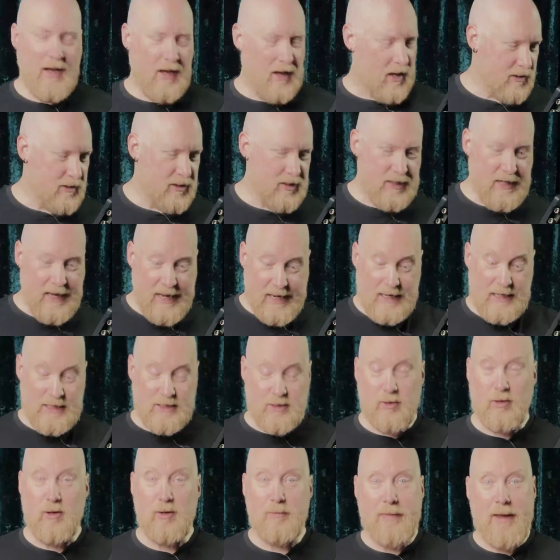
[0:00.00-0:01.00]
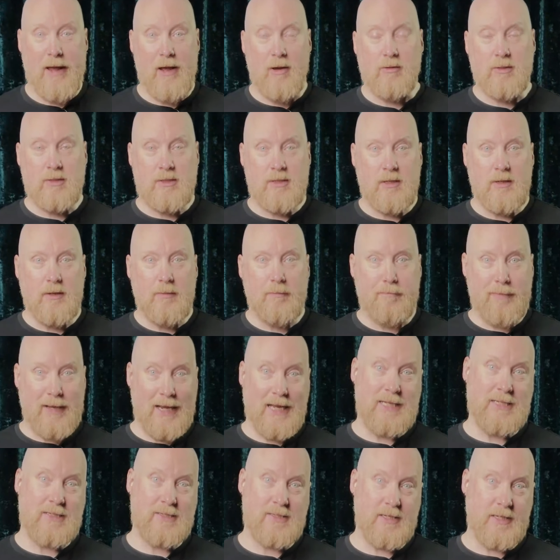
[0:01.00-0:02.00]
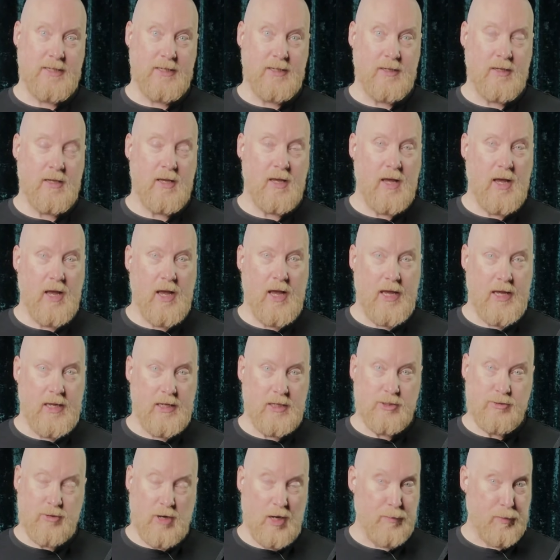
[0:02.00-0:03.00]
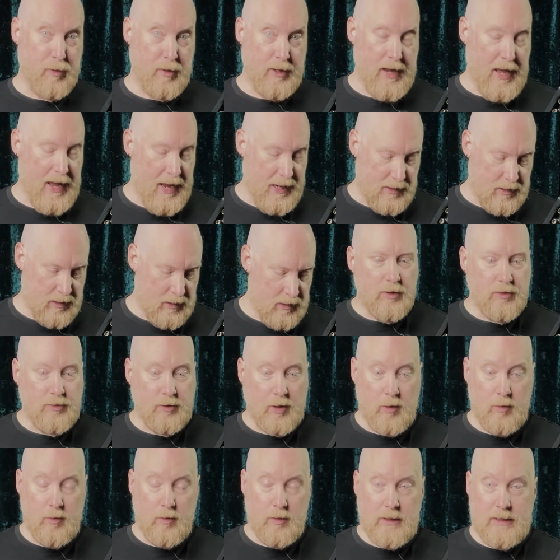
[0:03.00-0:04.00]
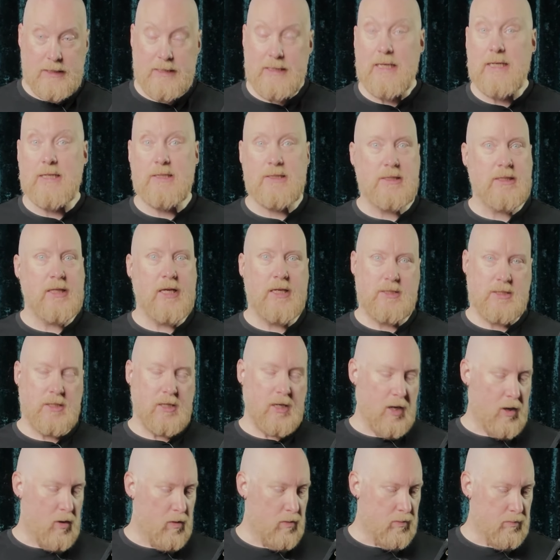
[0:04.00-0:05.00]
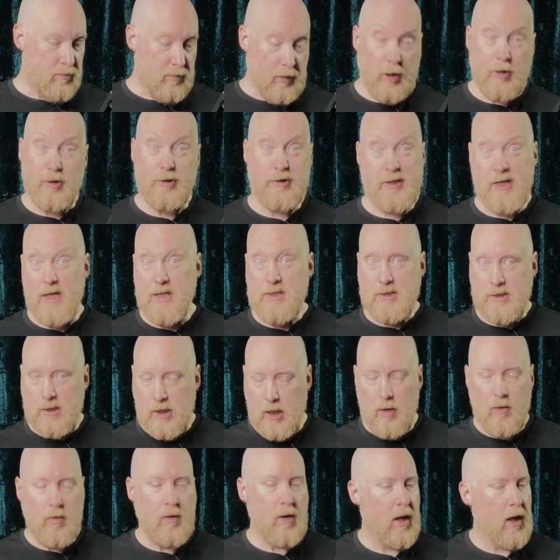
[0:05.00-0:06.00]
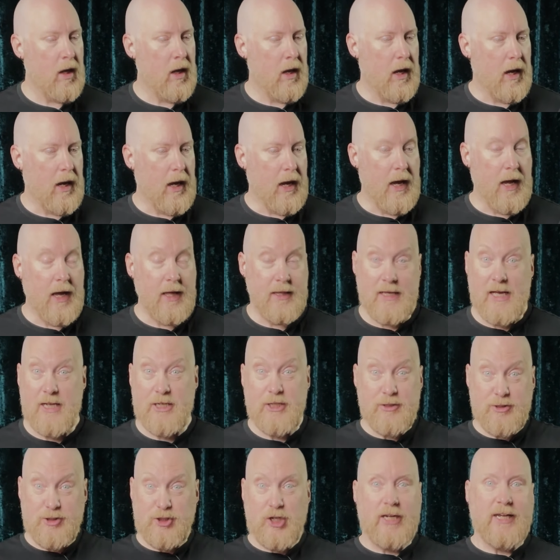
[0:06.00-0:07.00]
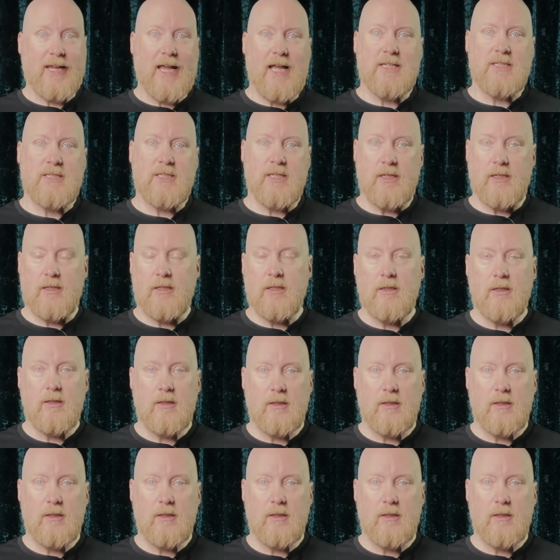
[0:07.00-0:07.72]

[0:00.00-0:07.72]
Today is all about balancing a tripod head. So years and years ago, 100 years ago, they had gigantic